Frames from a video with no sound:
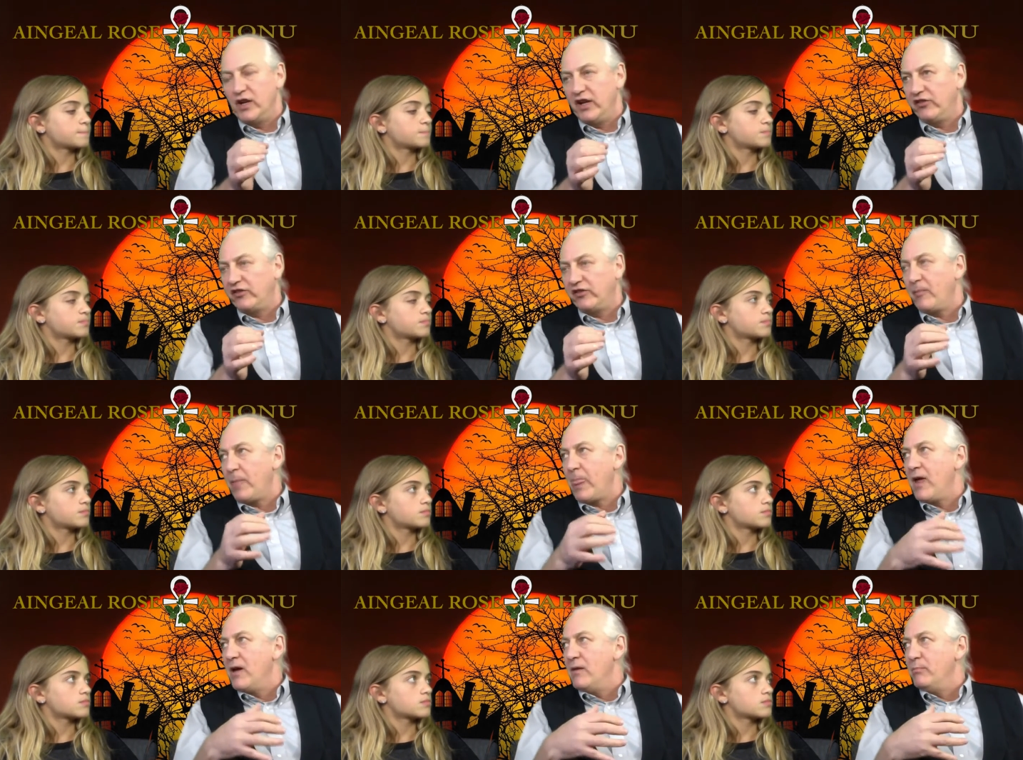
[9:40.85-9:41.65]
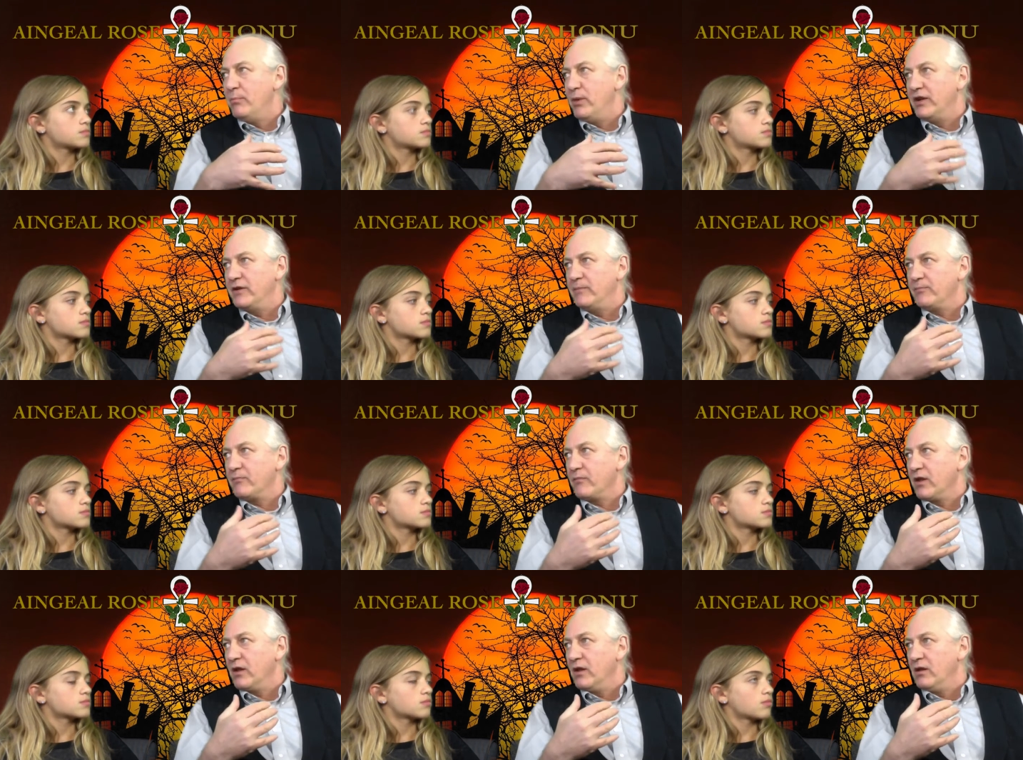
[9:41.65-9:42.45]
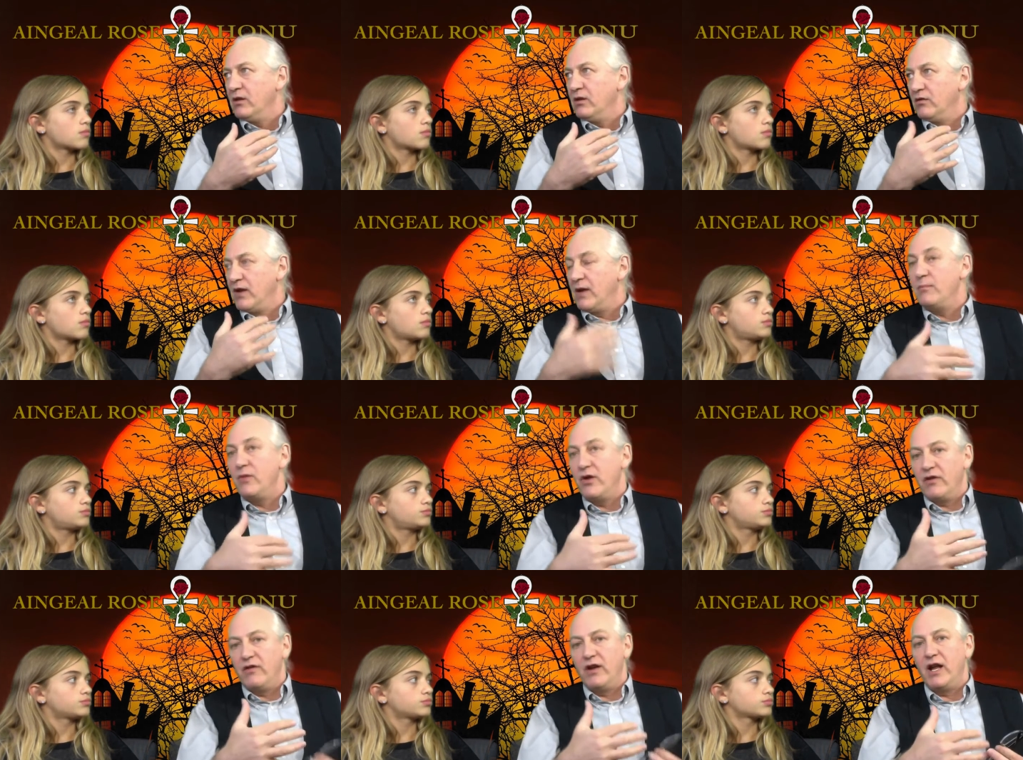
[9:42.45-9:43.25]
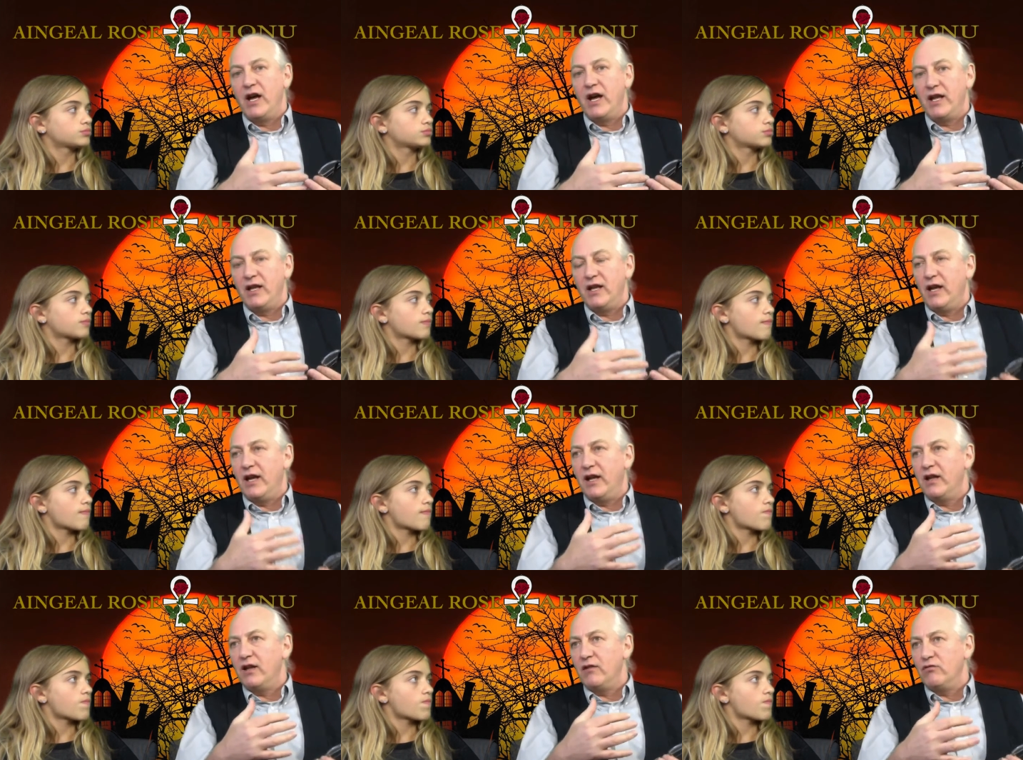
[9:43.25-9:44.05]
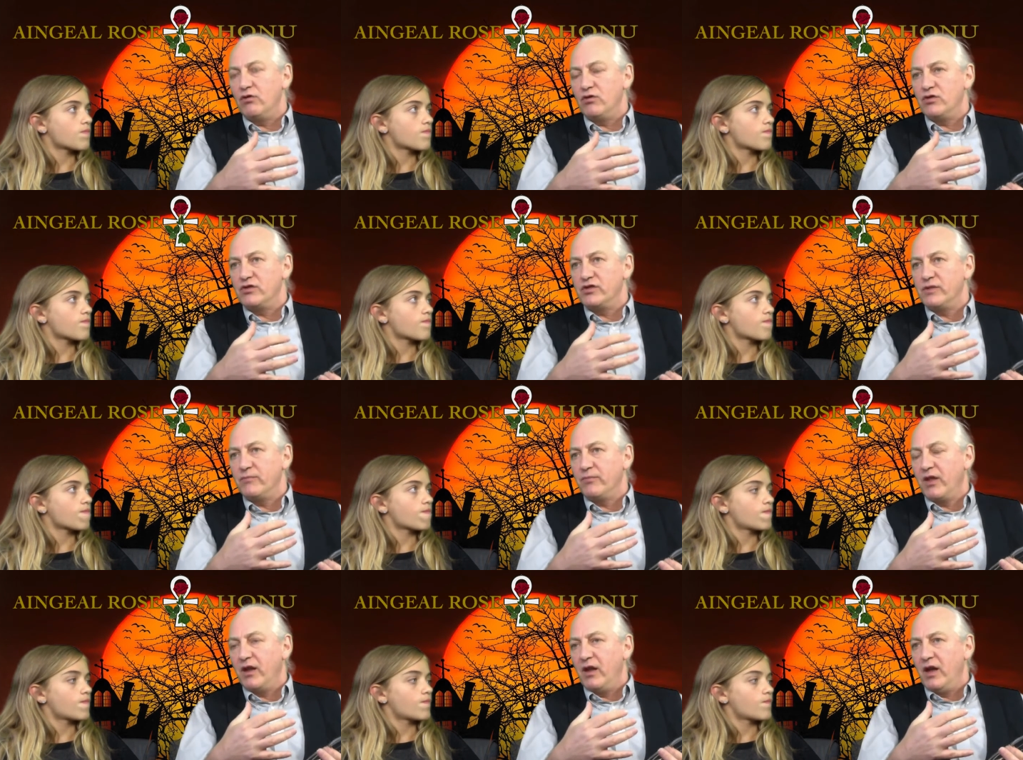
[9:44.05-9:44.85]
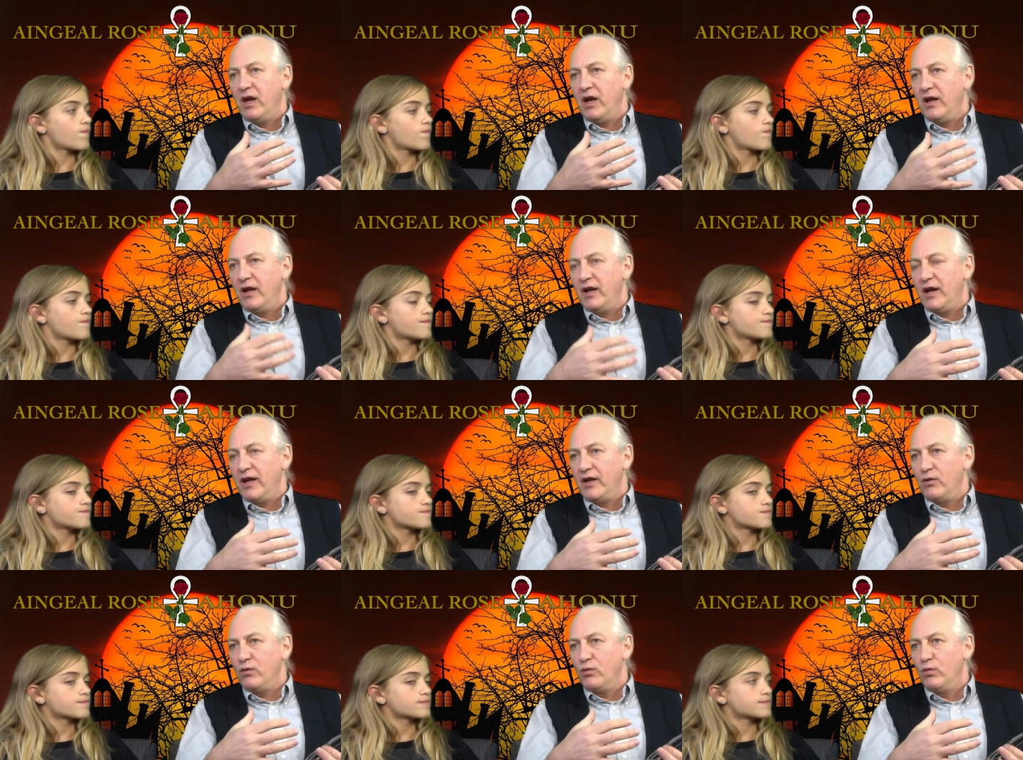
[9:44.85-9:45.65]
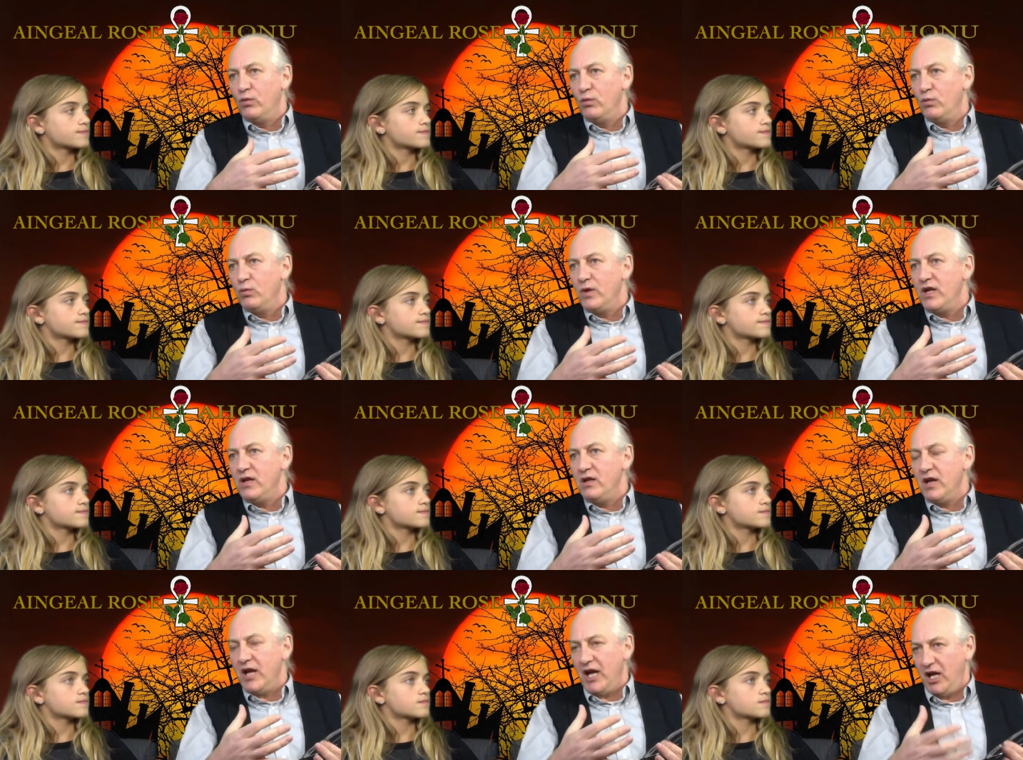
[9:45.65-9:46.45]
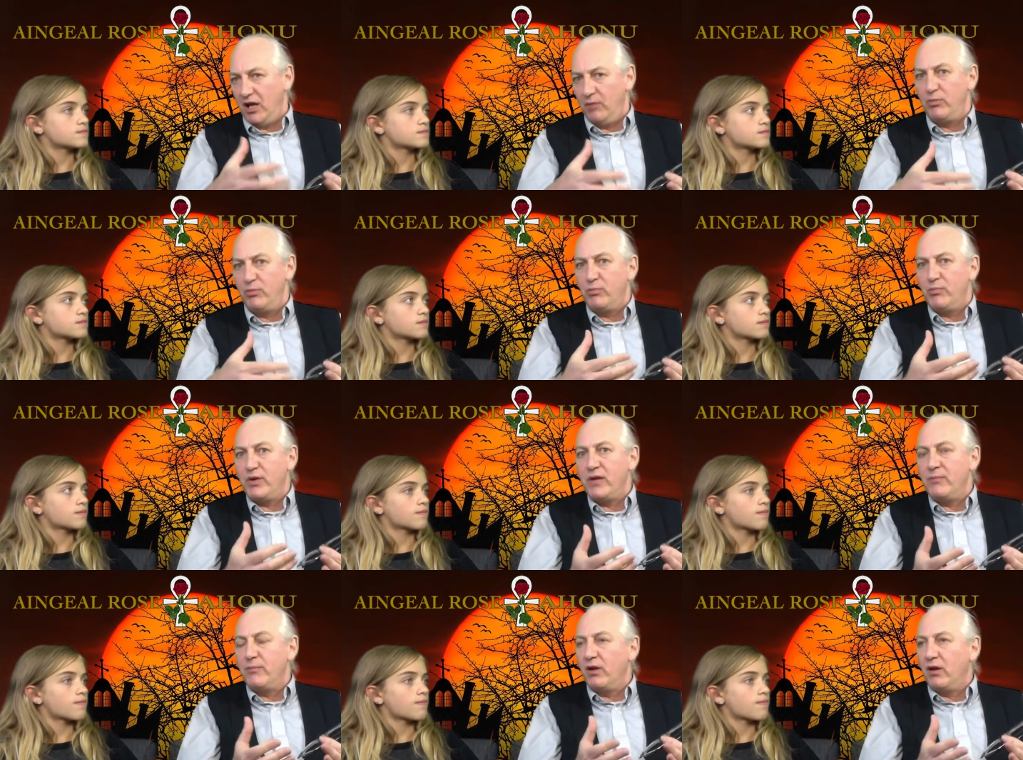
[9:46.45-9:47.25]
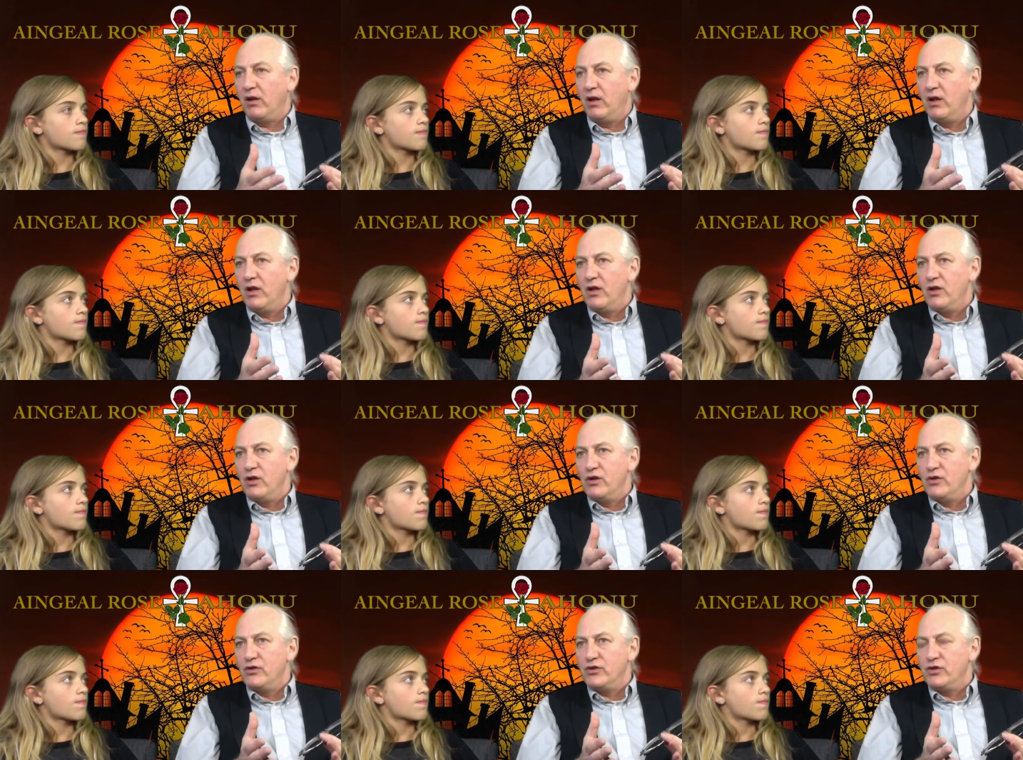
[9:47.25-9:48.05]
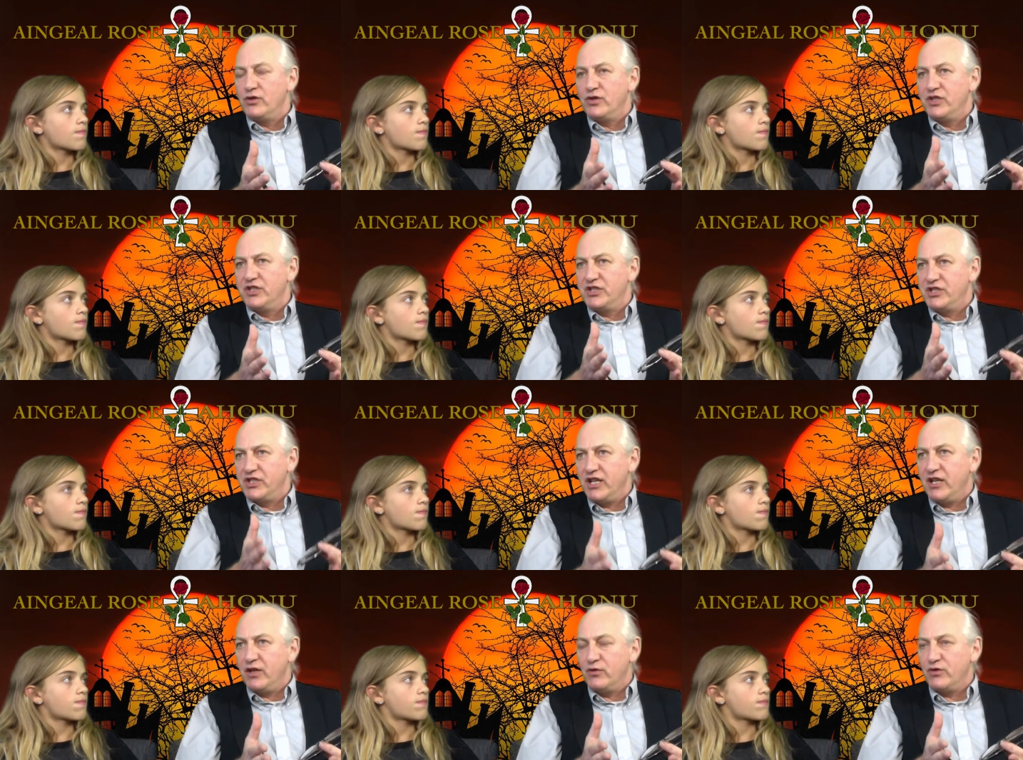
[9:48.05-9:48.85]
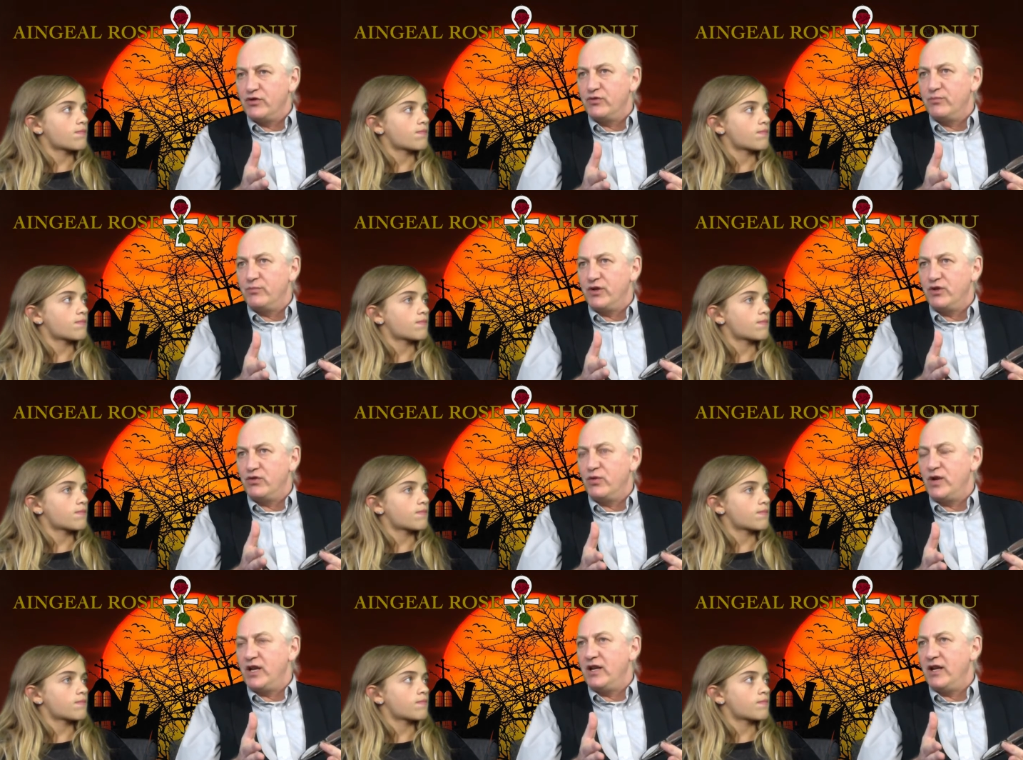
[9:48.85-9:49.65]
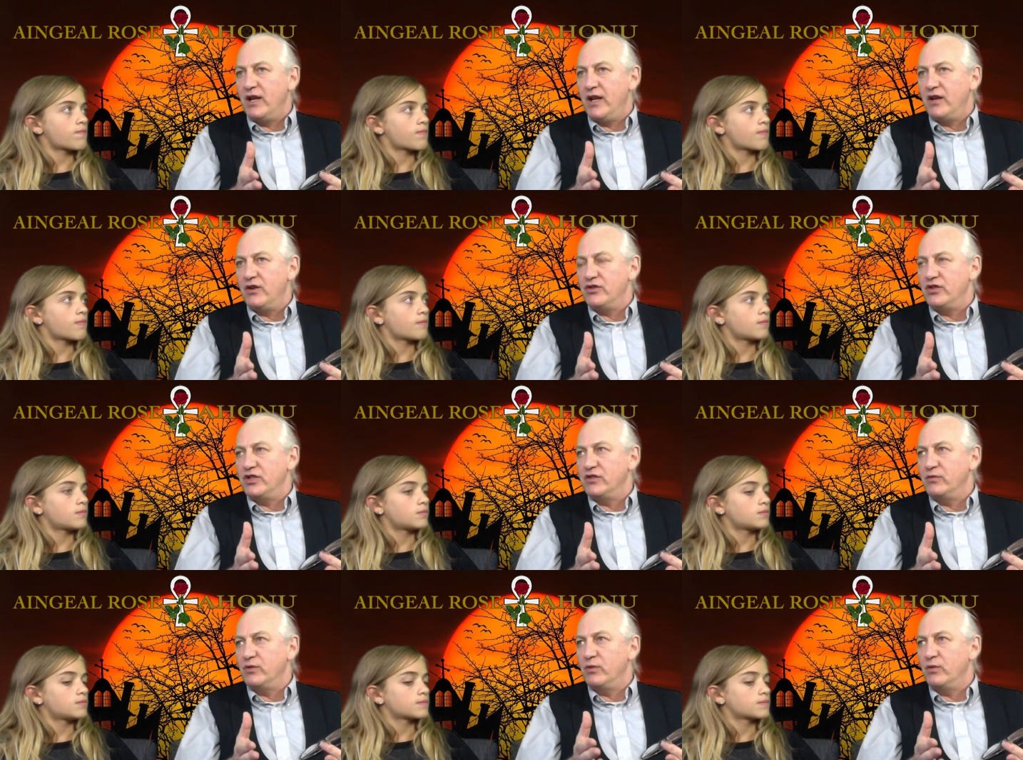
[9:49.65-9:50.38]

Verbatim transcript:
Speaker 1: Grace, but your grandmother and I, Aingeal Rose, and I, we help people to distinguish between energies.